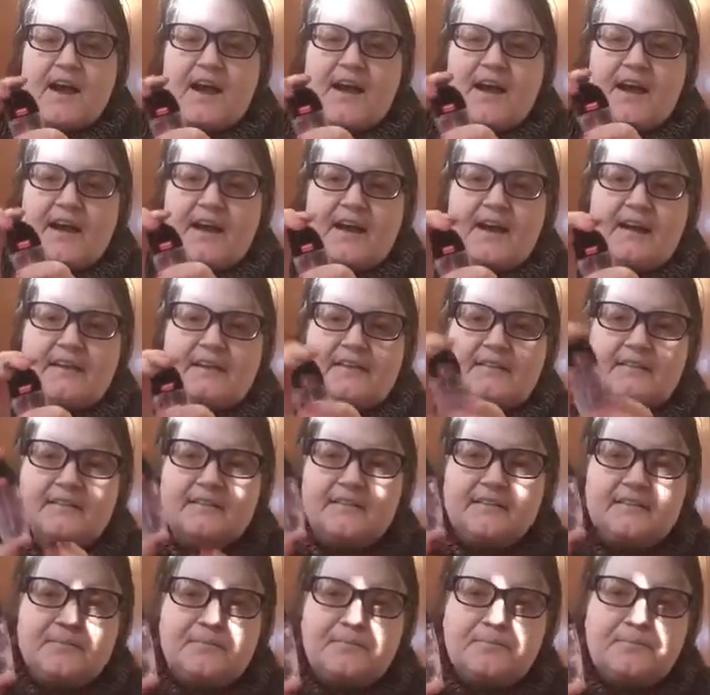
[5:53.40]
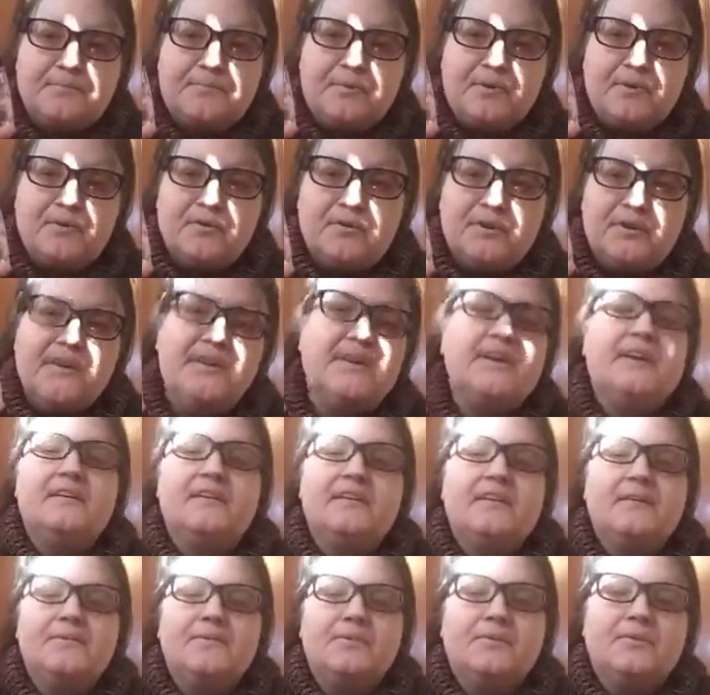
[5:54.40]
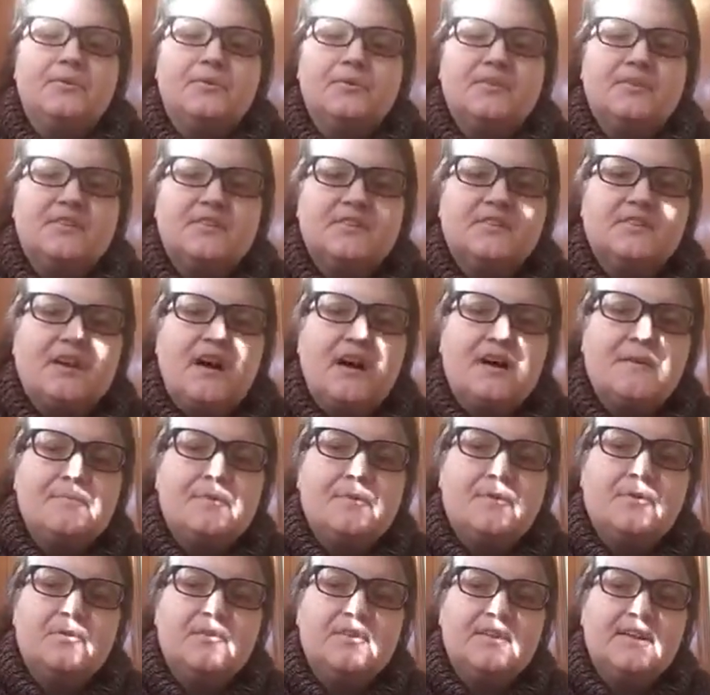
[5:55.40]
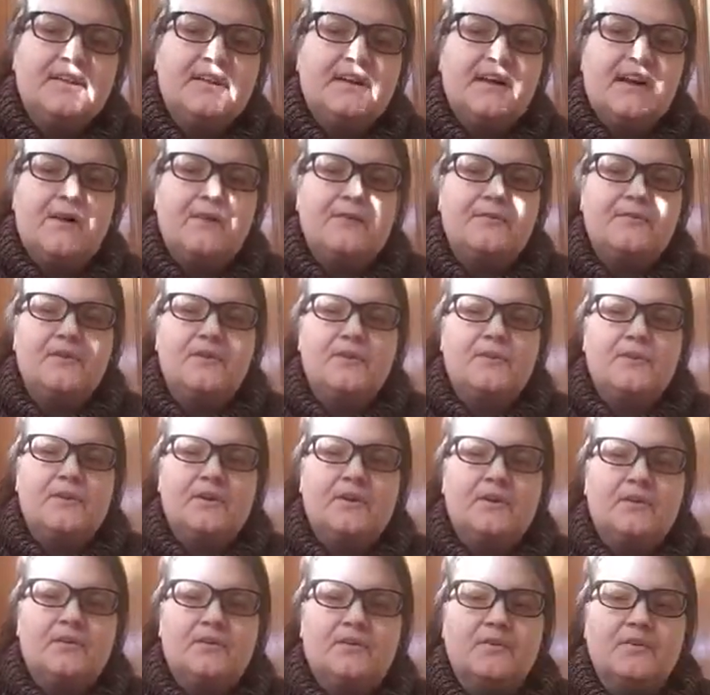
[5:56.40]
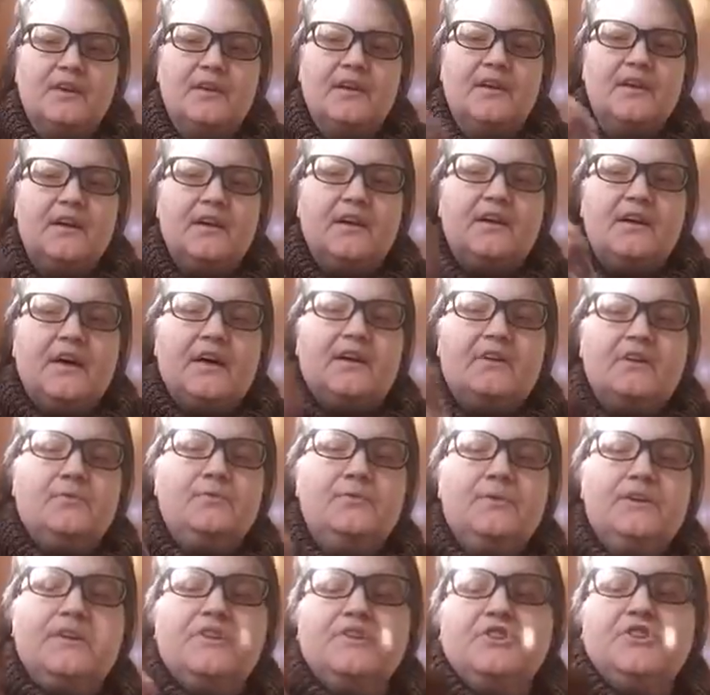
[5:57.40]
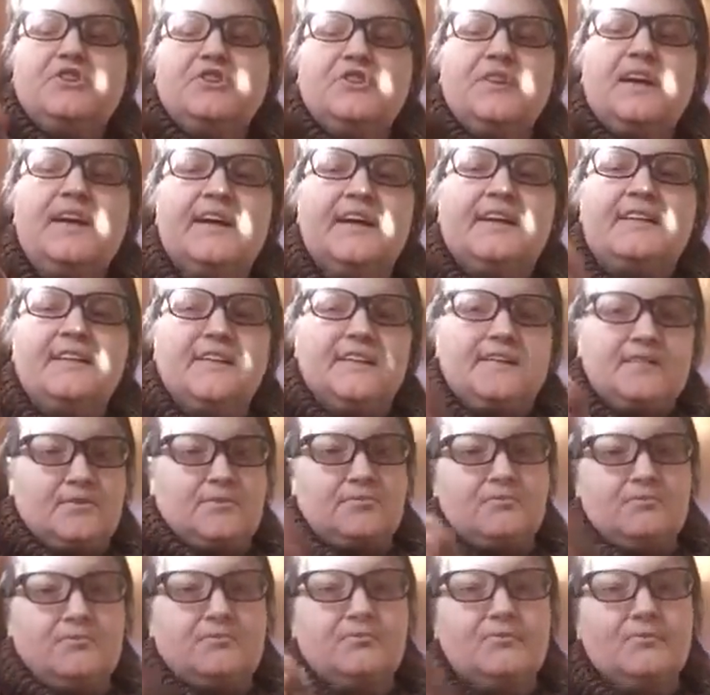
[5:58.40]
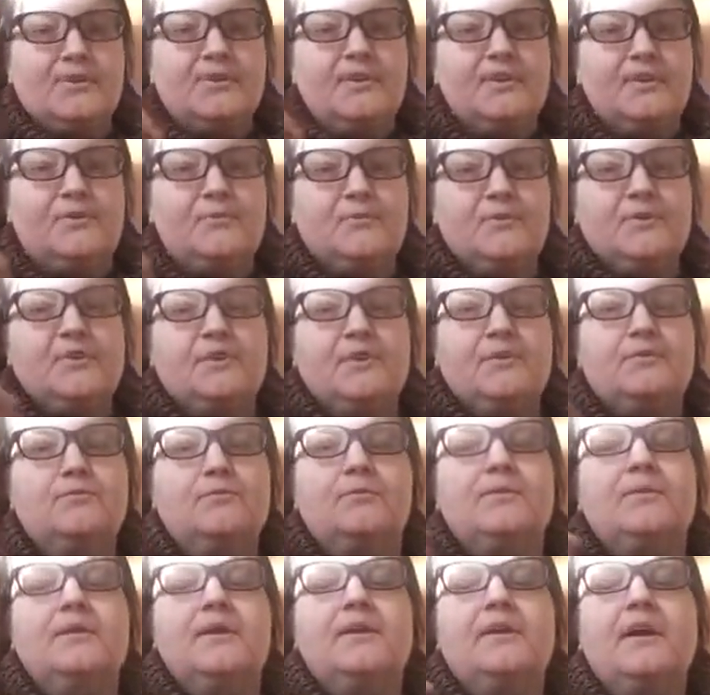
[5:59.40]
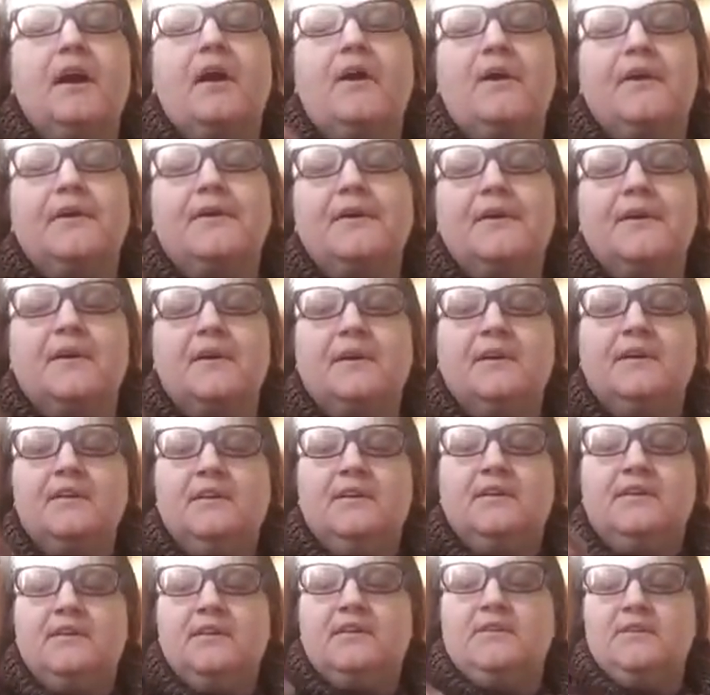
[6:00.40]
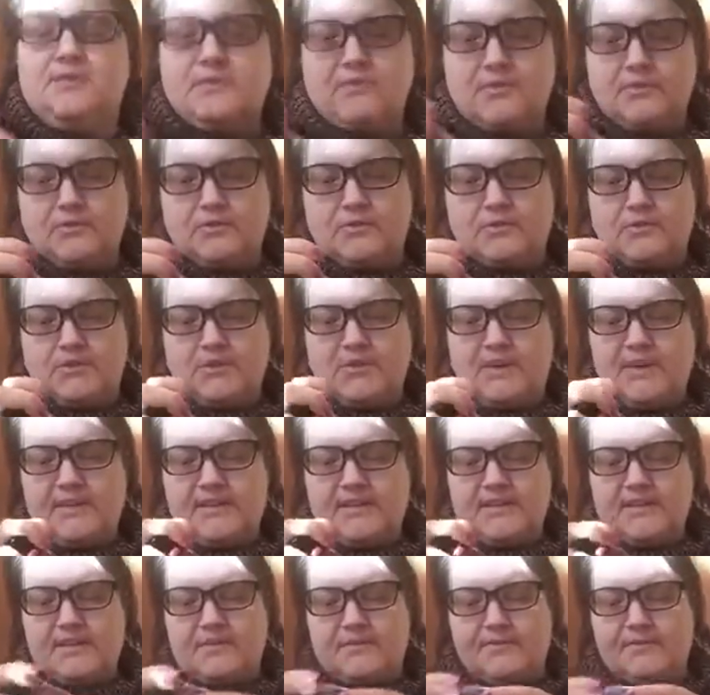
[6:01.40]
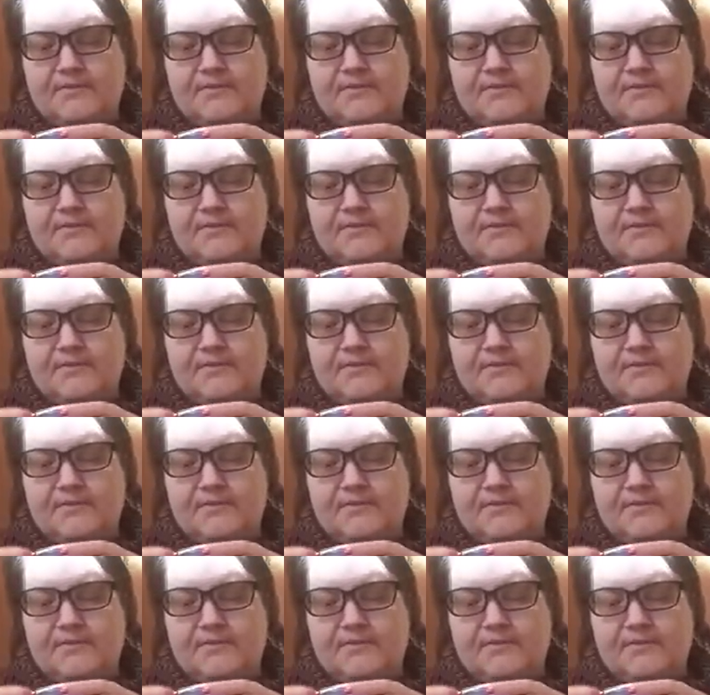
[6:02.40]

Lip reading: and pull it towards the top, hold it however you want to hold it, and you want to shake this really, really, really hard. So shake this